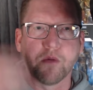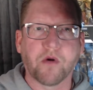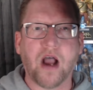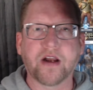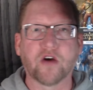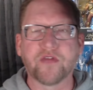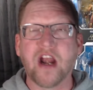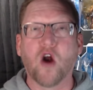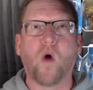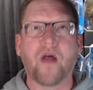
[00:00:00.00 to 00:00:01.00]
out here, and they
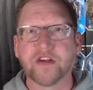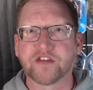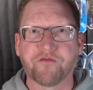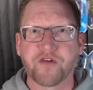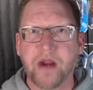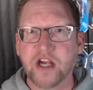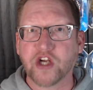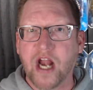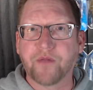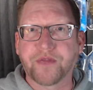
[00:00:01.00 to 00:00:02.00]
don't want this
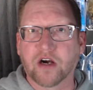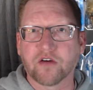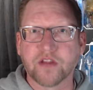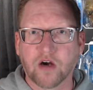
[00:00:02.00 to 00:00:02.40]
information out there,